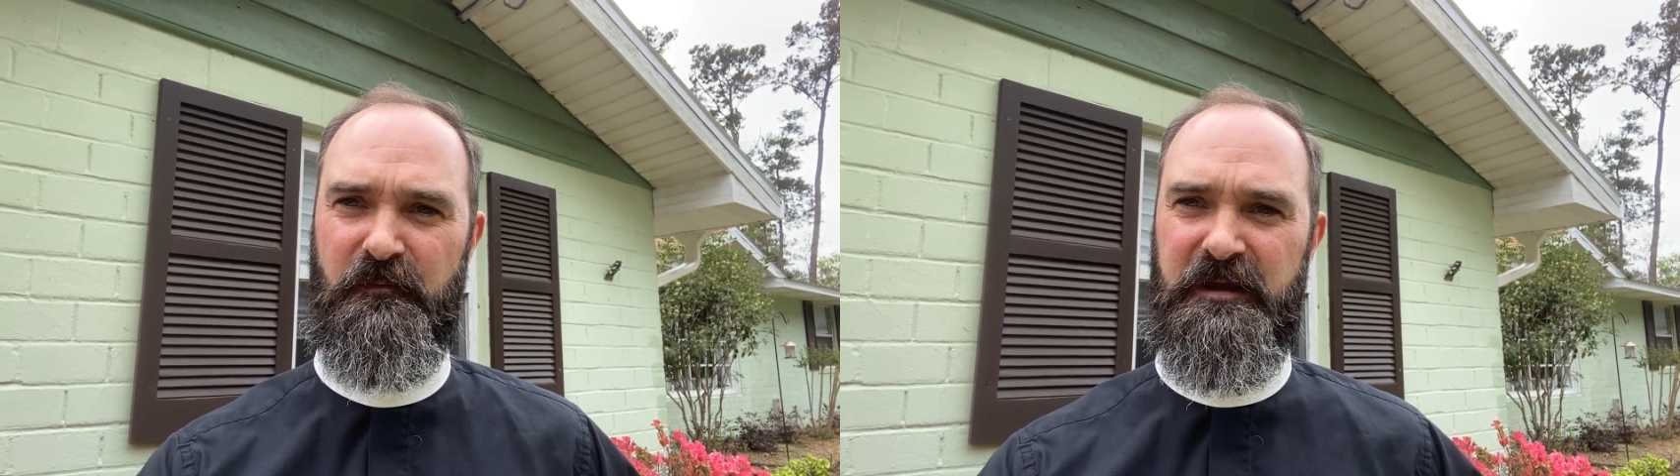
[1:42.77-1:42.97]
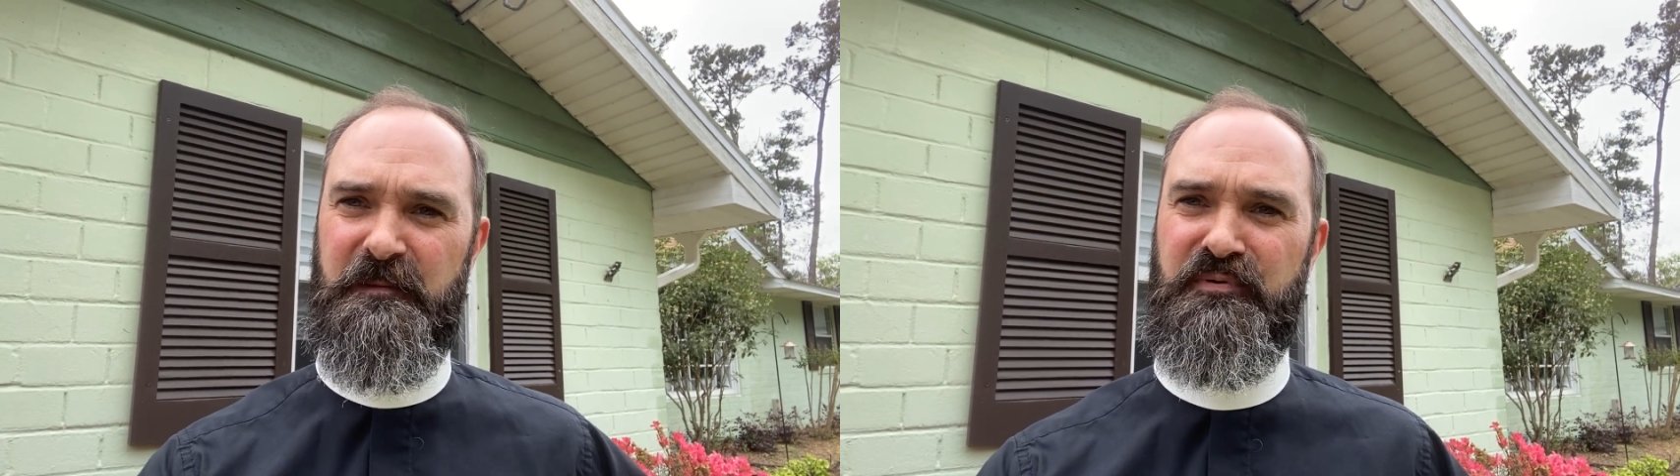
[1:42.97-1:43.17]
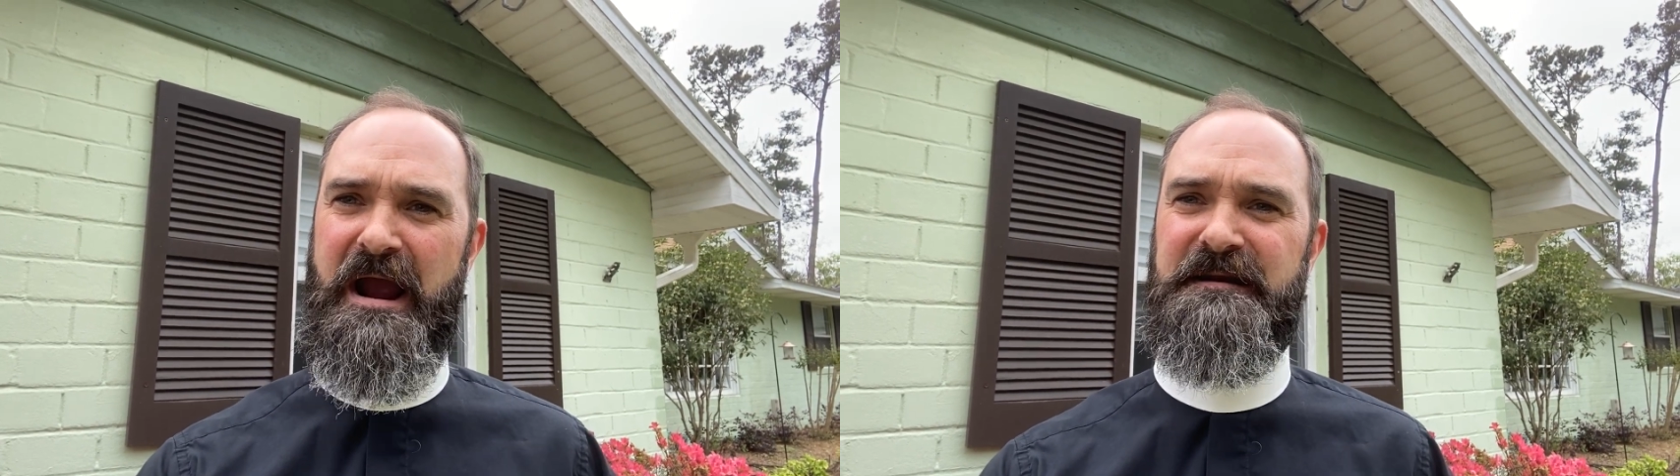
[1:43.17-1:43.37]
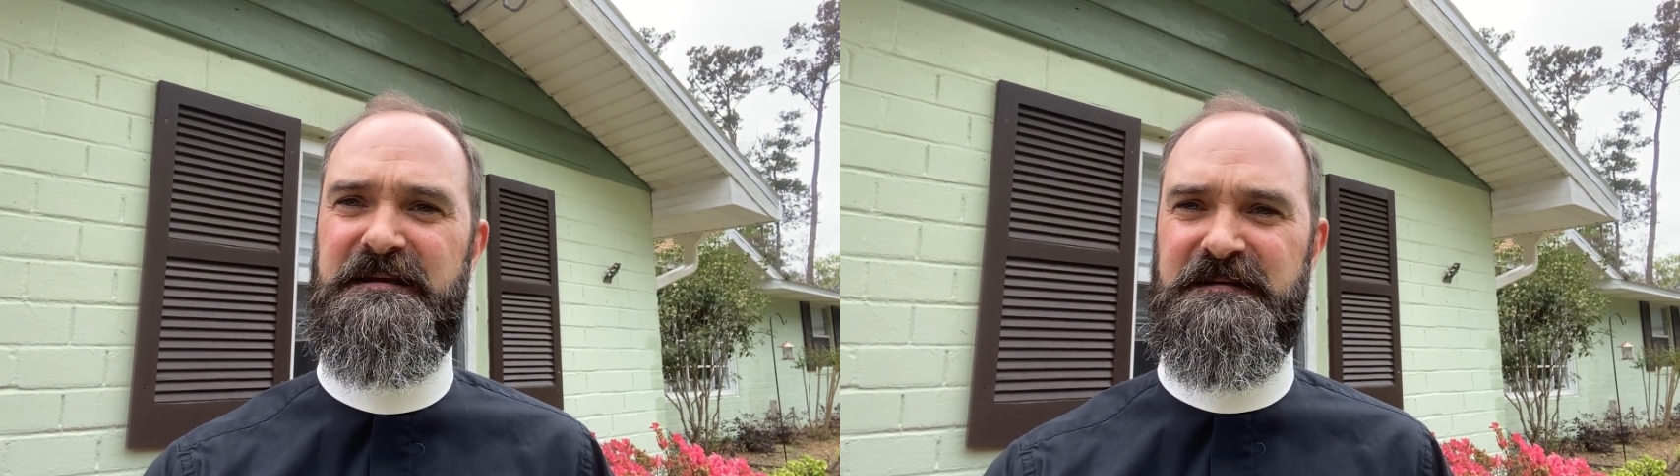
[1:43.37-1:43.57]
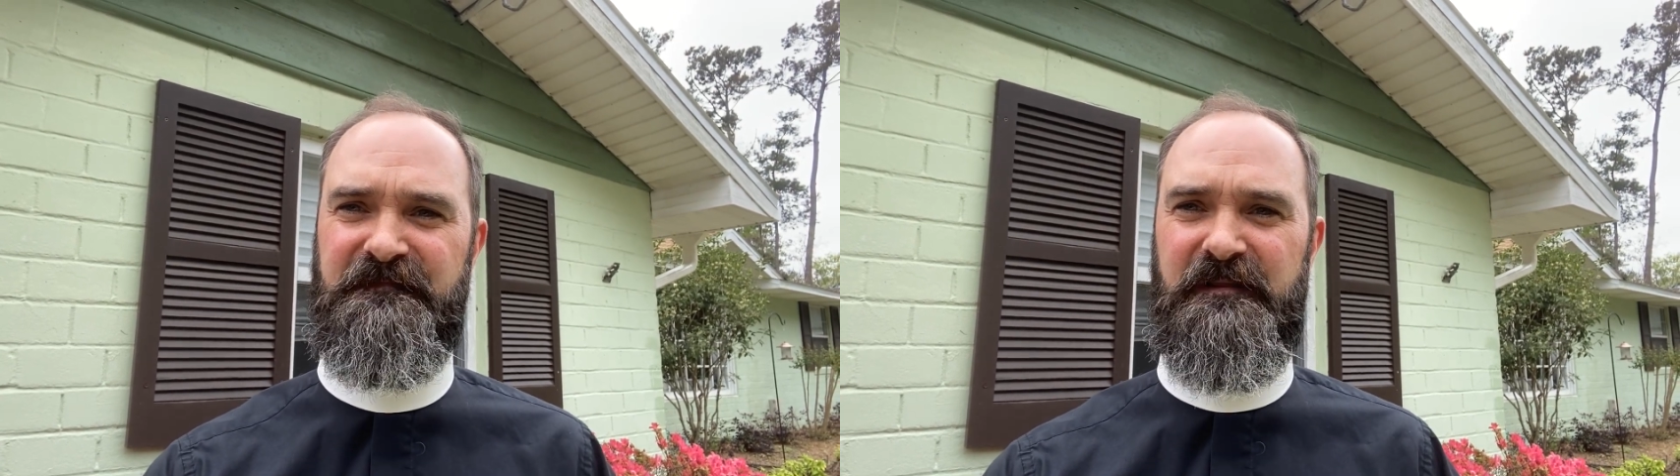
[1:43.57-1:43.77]
We can
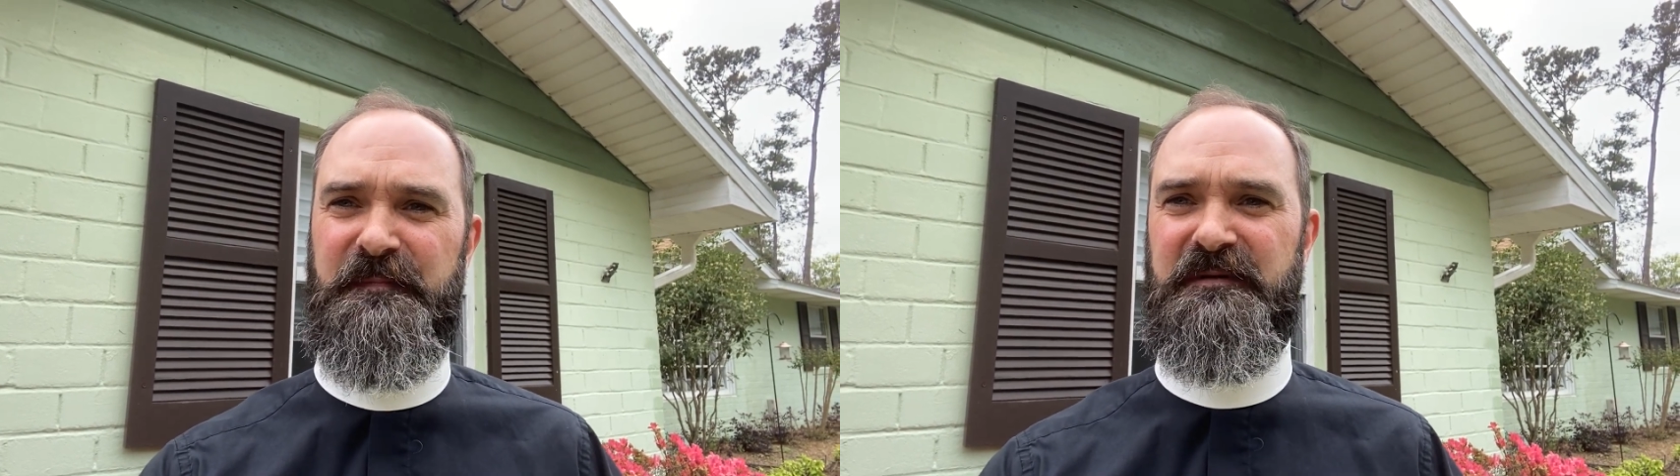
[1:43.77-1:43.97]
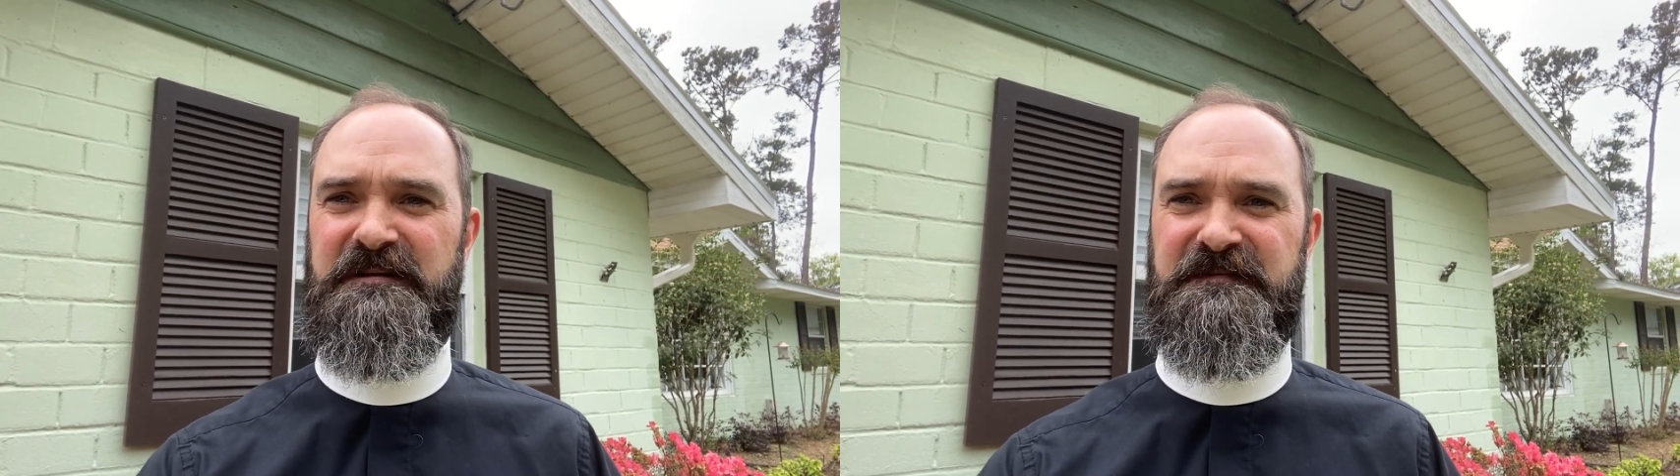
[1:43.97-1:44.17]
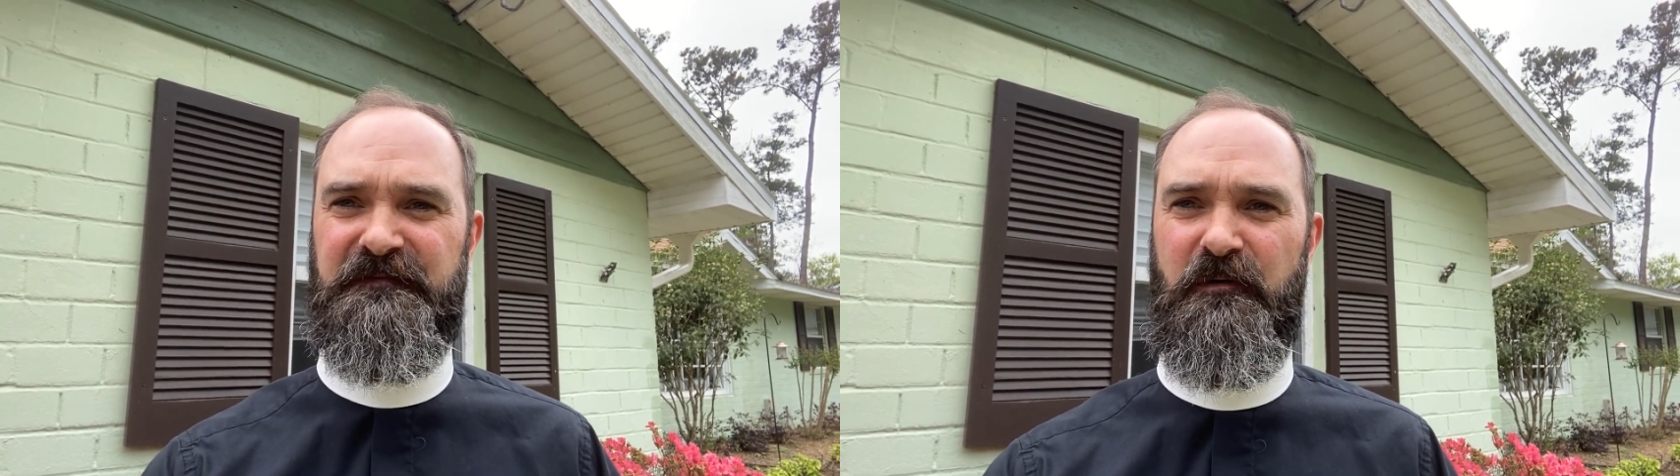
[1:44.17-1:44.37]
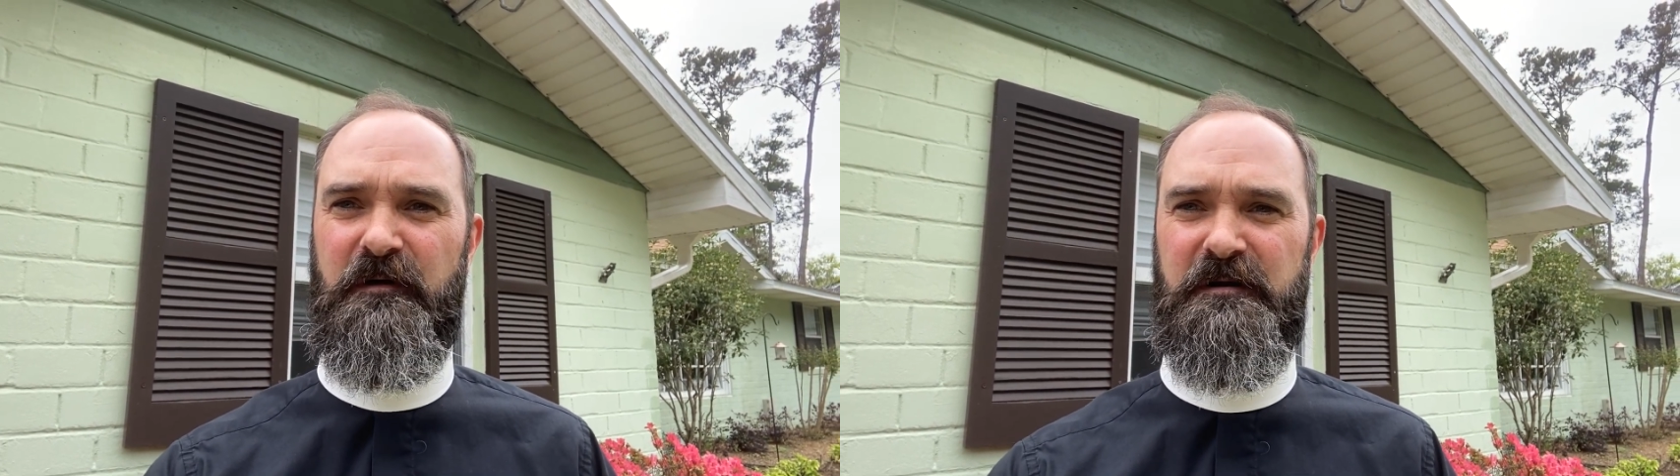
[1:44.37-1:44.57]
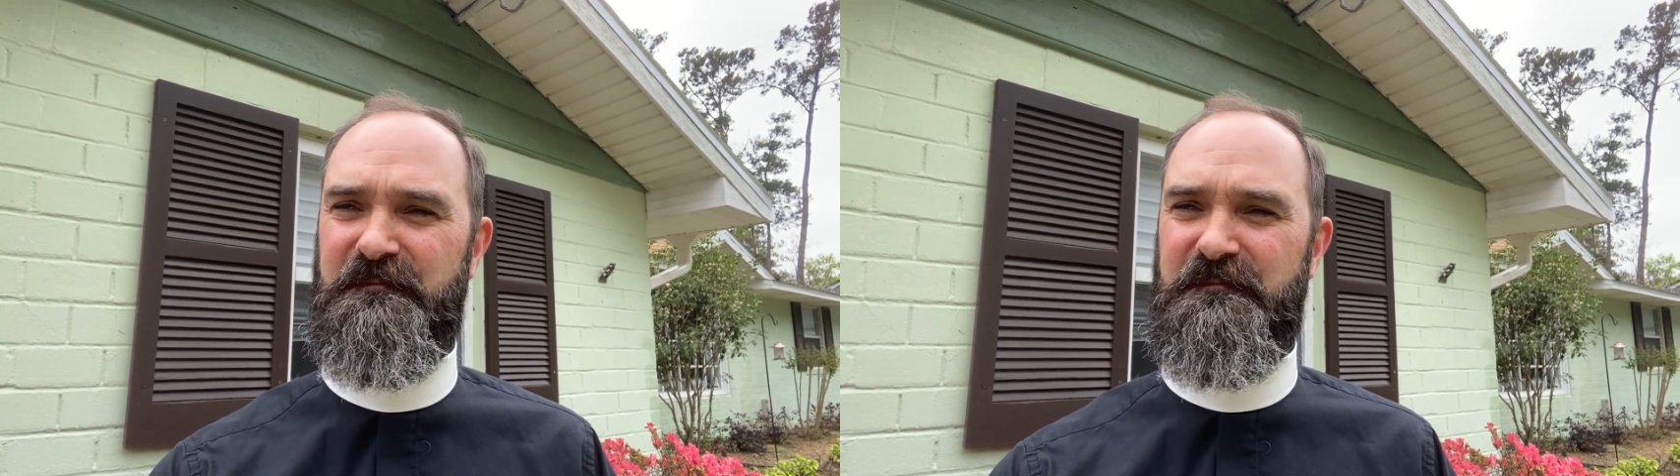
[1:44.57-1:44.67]
practice Philippians 4,